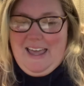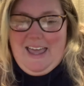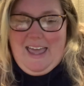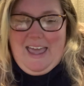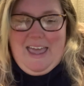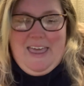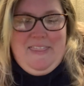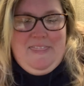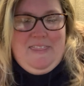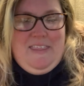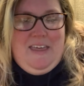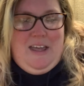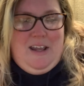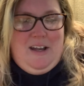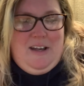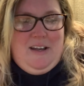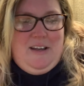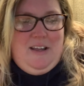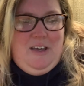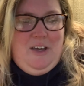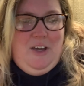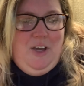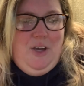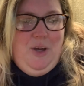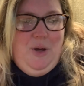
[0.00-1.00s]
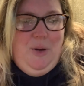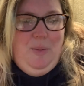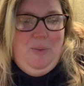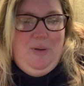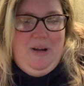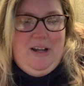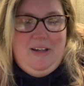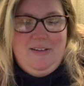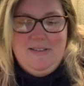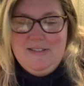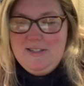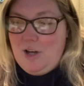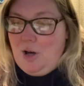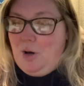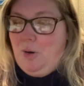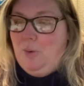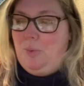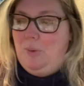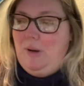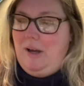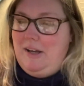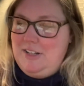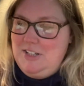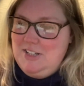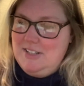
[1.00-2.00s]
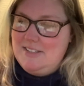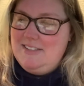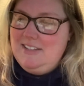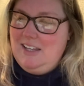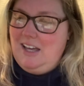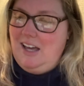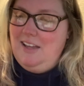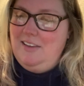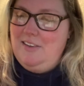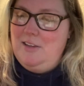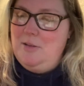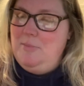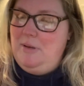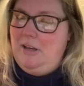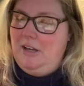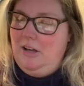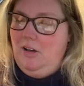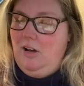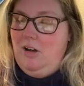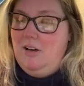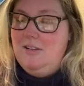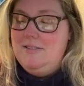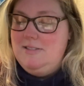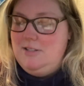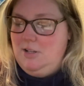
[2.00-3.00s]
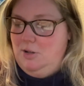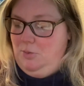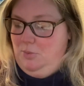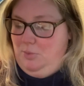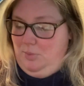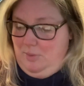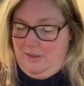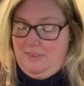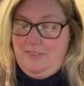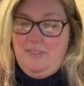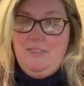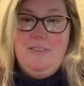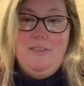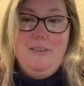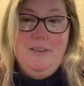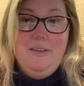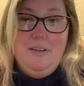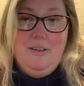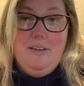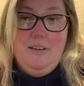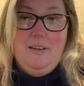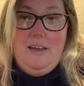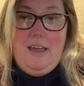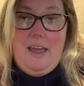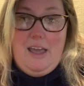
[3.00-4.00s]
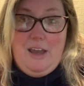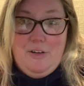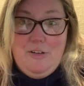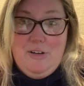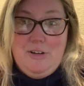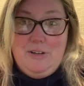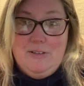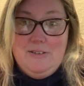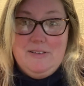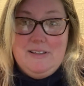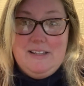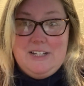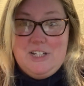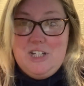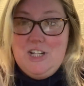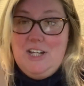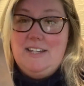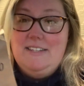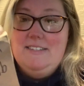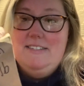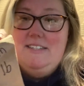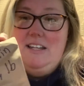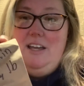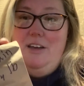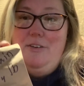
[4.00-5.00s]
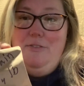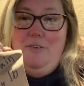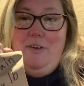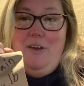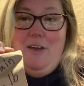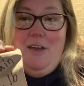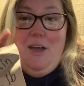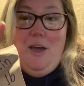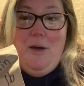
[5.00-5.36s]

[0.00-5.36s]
And then what else? Oh, I just got in the mail also with Ariel and Jay's stuff.